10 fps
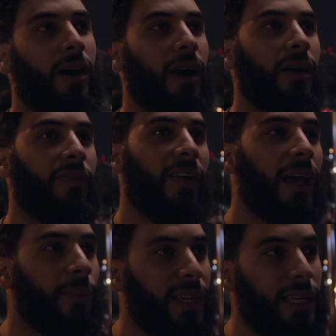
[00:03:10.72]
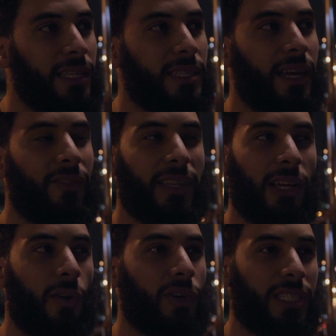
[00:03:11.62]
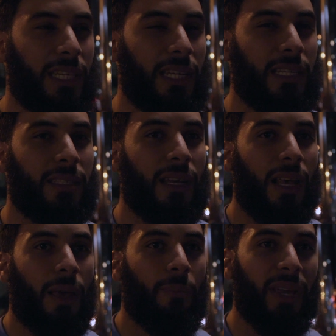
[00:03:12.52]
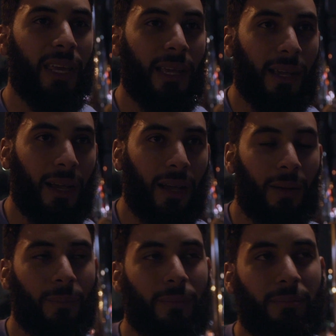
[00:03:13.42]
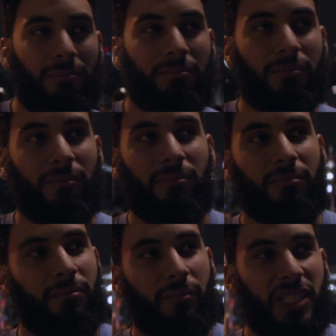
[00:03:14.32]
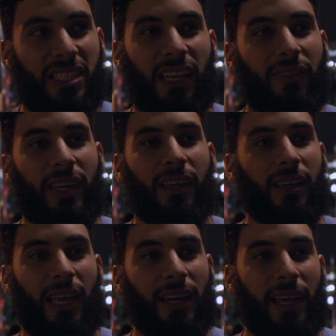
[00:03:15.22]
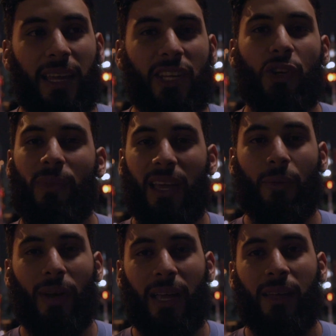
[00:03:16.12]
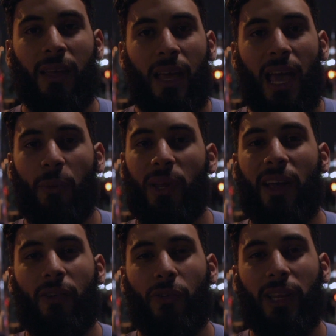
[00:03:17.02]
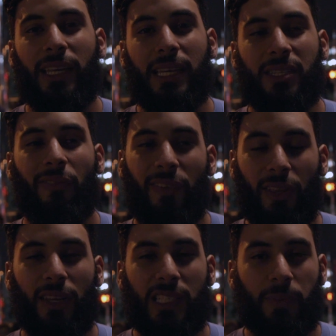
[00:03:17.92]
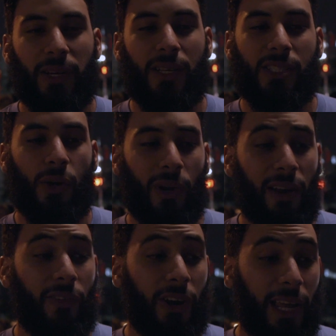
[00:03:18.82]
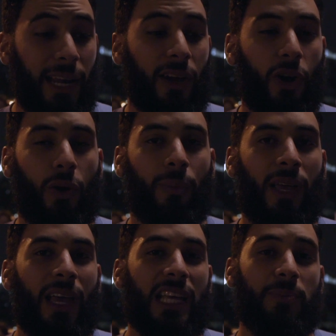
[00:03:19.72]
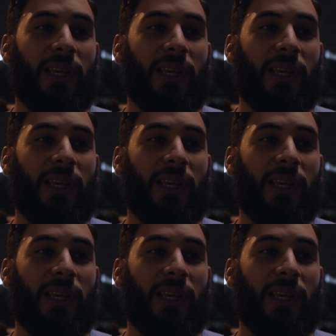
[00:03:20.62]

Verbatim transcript: our families and everything overseas being um, just living in an inhumane way, and we never really get to feel the experience. So whenever it hit home, it's